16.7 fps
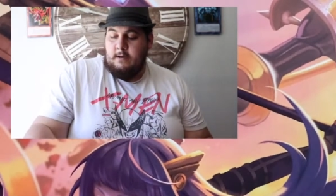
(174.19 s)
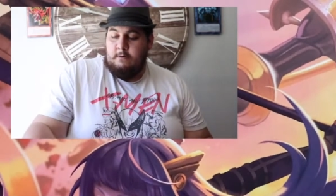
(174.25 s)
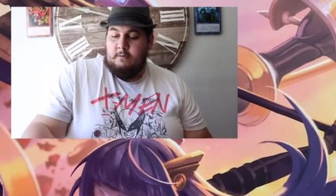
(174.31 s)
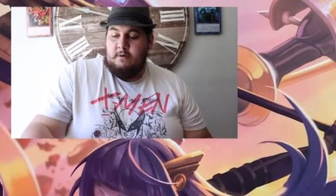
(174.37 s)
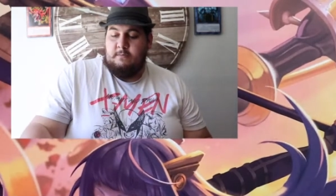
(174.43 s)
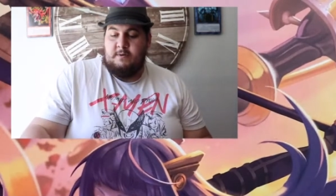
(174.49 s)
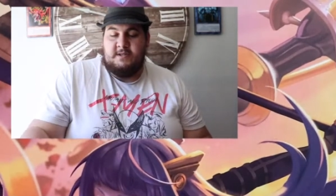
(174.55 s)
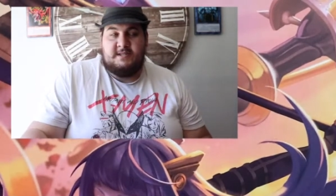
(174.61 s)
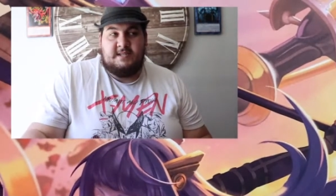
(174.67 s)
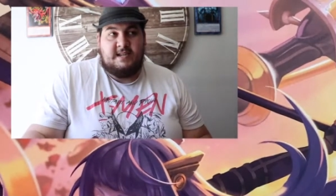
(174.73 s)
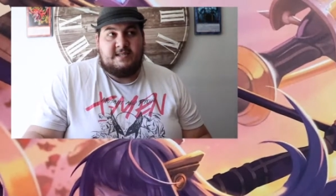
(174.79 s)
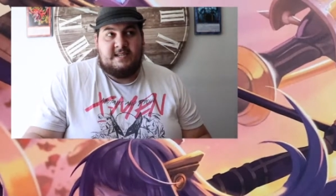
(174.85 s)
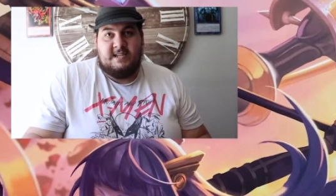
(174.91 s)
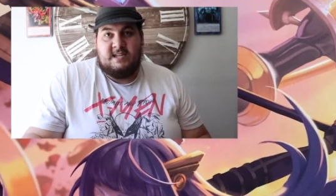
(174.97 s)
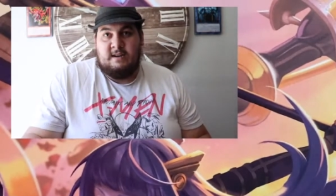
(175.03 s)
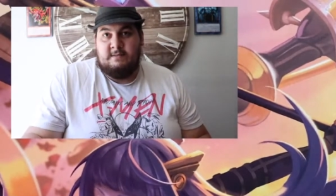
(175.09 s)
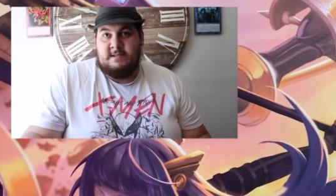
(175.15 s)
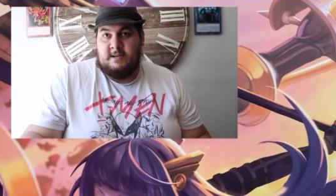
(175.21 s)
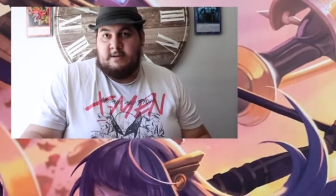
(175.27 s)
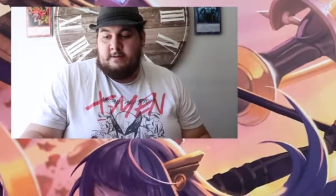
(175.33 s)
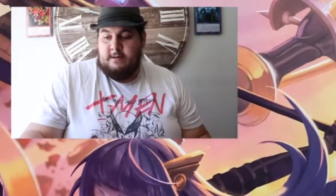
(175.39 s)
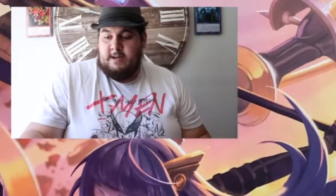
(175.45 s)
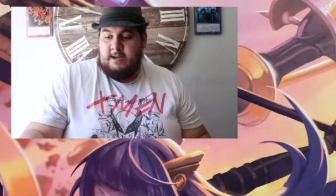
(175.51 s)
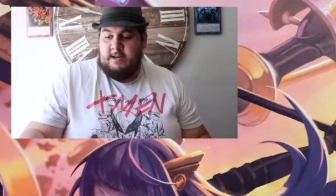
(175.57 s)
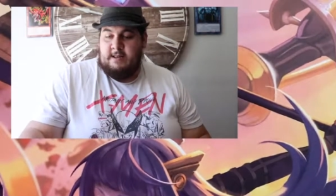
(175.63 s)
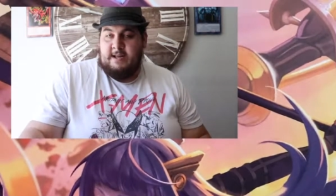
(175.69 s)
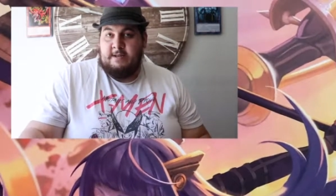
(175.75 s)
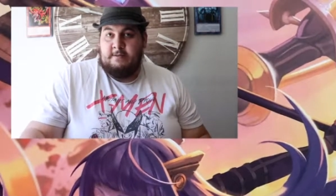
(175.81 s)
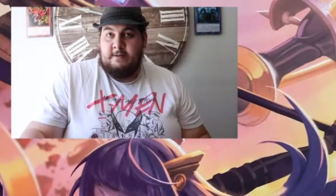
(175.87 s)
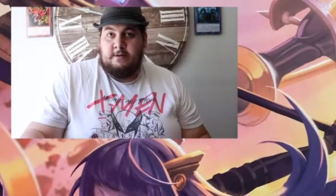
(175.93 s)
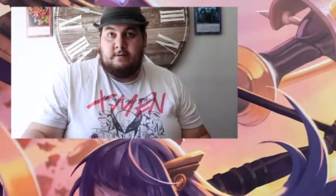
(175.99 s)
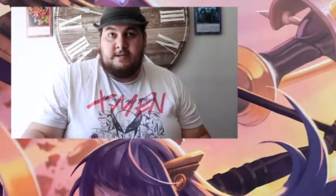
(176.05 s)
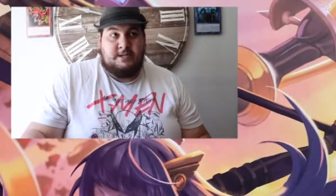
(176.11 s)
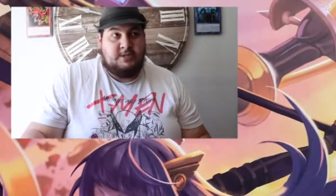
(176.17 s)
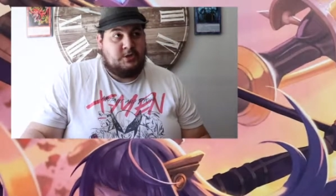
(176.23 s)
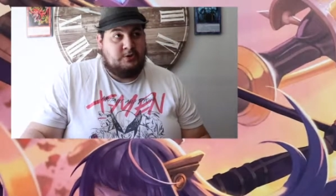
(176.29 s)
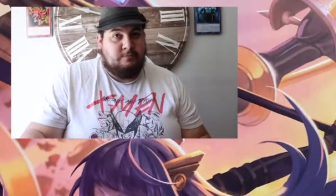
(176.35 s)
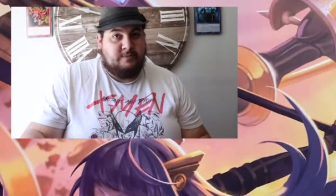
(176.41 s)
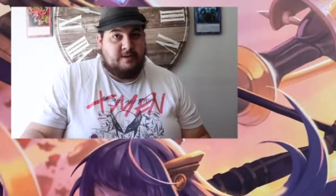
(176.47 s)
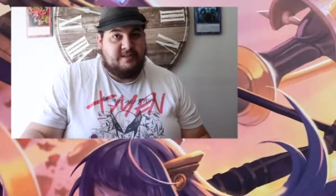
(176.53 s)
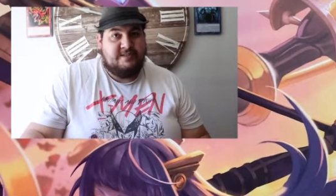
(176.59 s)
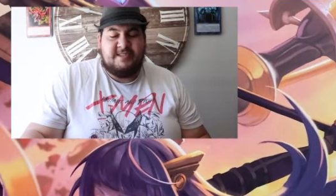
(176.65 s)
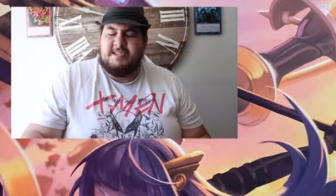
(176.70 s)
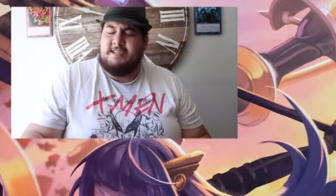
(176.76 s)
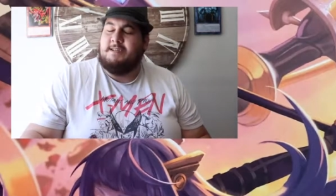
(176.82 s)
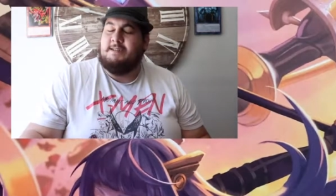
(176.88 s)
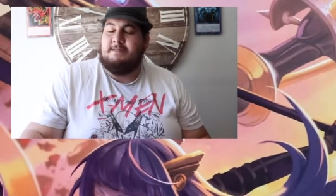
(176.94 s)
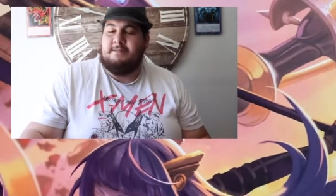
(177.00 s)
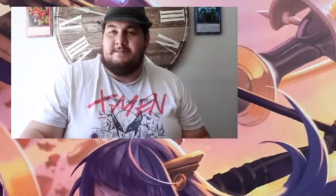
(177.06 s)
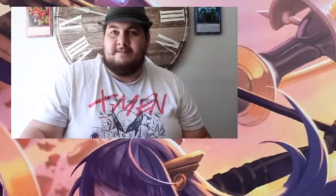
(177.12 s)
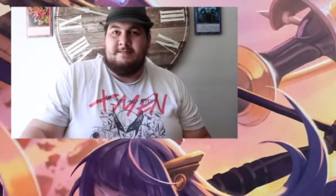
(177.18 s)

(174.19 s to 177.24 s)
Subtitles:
when Burst of Destiny comes out in like literally 2 months,